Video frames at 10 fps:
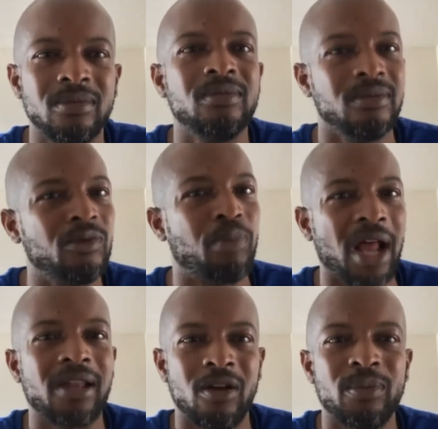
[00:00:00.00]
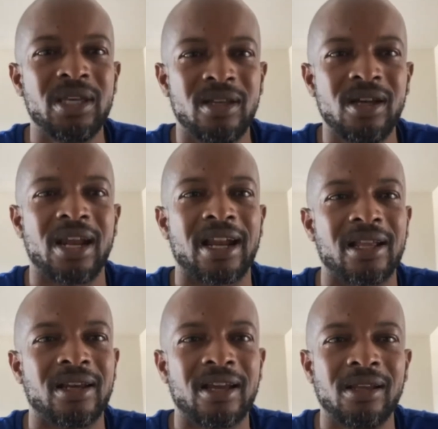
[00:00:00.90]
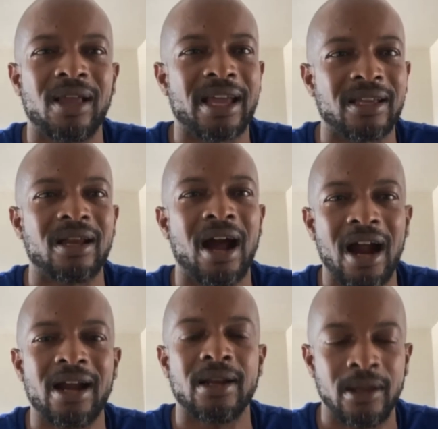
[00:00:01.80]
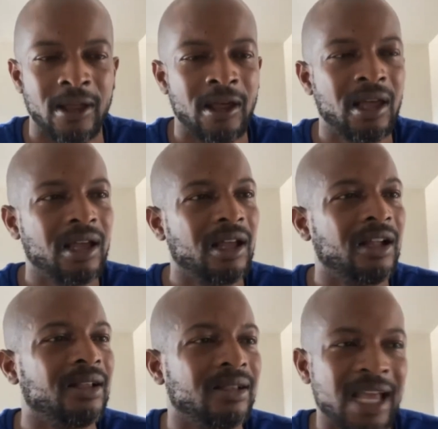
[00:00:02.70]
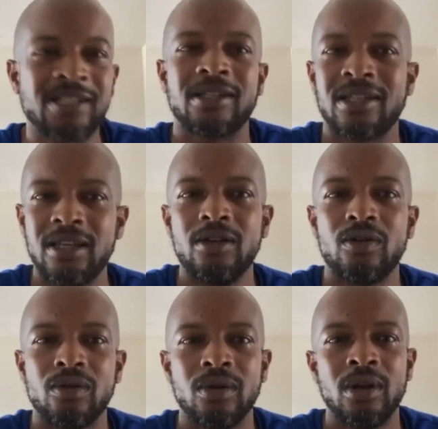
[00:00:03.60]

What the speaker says: you probably gonna be good at it, nigga. Like, all right, that's a skill.